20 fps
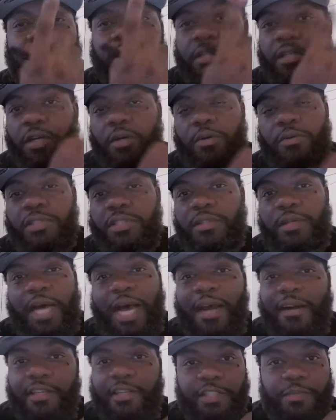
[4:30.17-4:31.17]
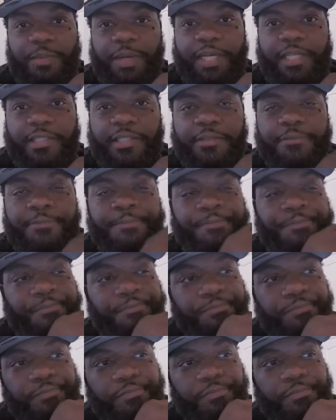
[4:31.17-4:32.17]
off to go to outer
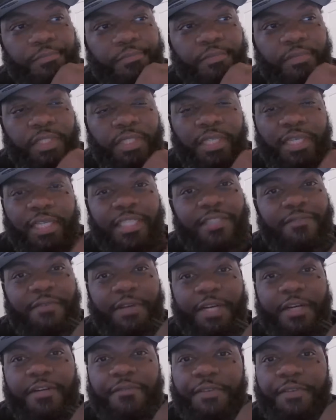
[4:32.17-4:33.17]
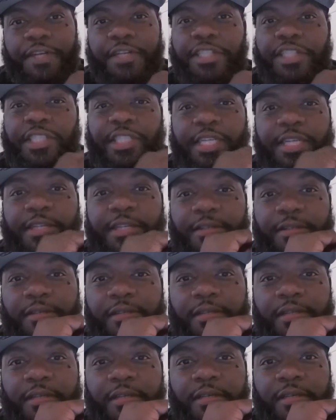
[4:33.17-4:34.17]
space. It's very, very
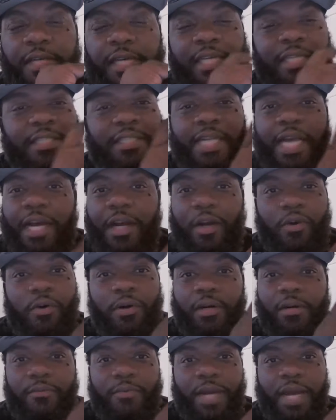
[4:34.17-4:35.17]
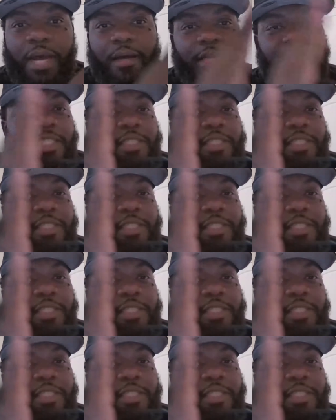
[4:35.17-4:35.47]
still. It's not going